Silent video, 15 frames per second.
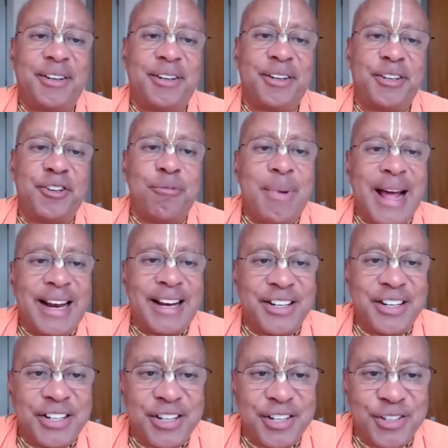
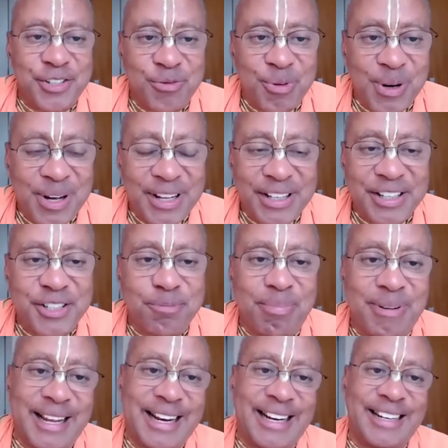humanity's history on this
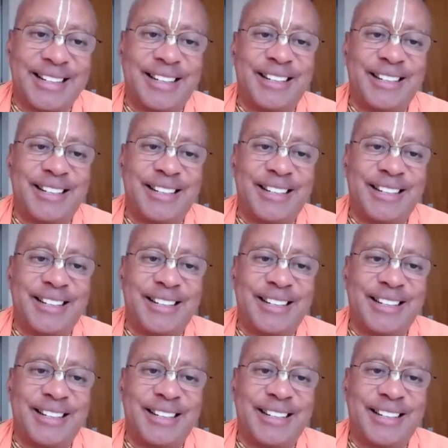planet.